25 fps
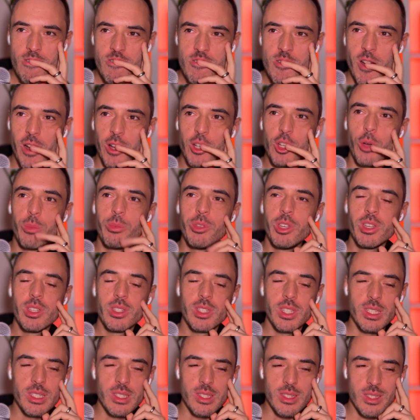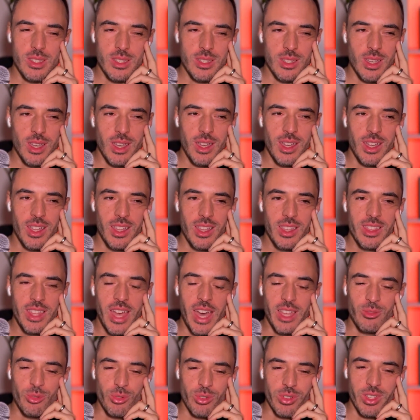Communities,
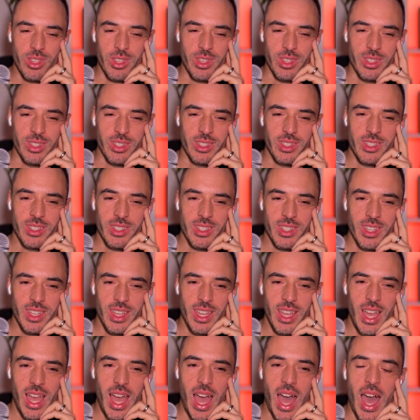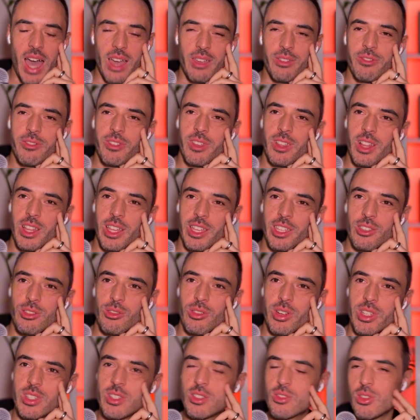networking. I feel like you're
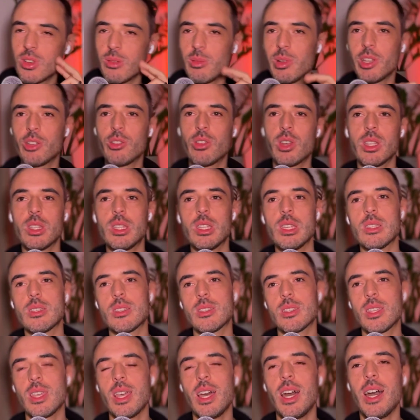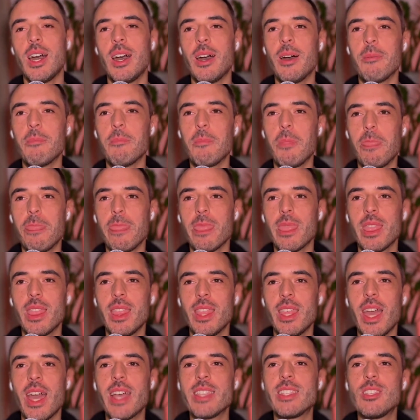extremely good at this.
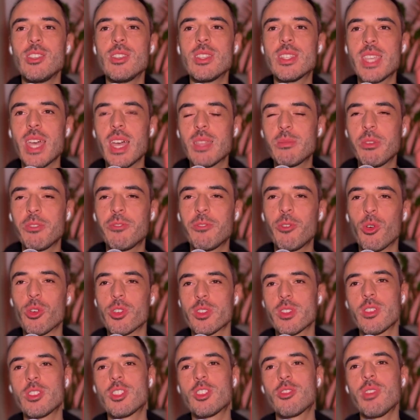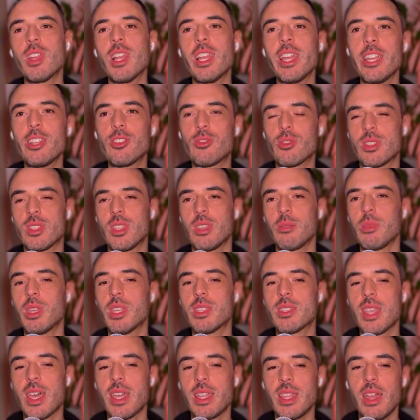As you said before, so it's really interesting
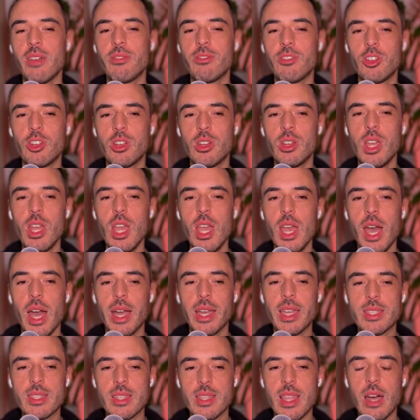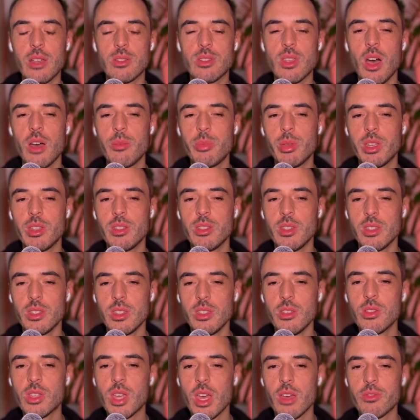because I guess now, so I've been in
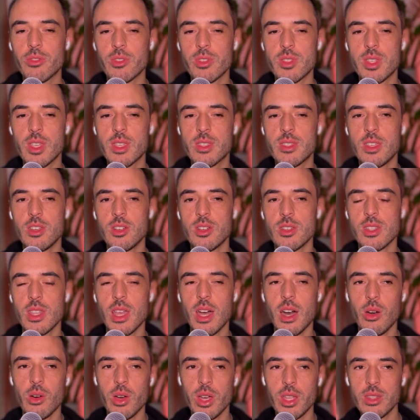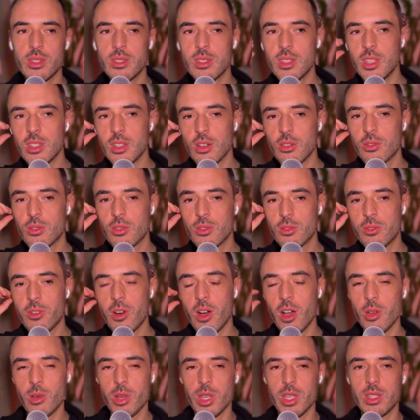the UK for 6 years now, and
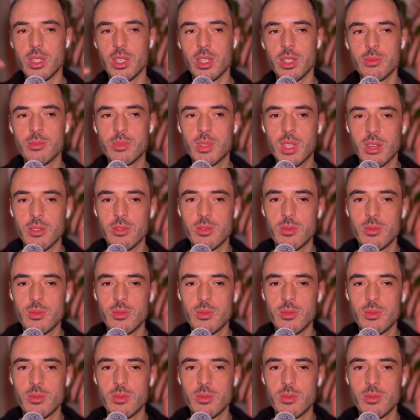following the kind of